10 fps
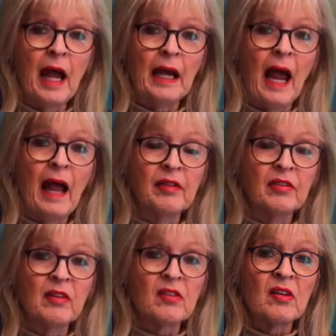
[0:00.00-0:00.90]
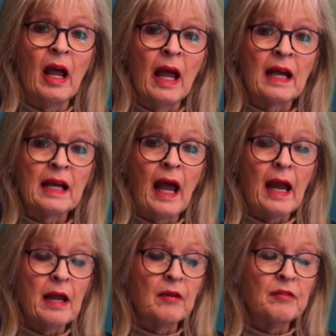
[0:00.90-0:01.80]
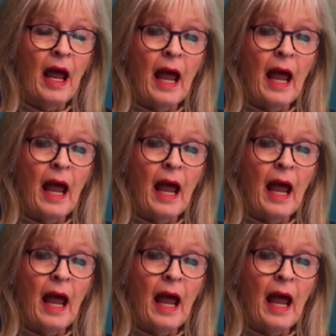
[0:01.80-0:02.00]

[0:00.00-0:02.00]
And at this cave,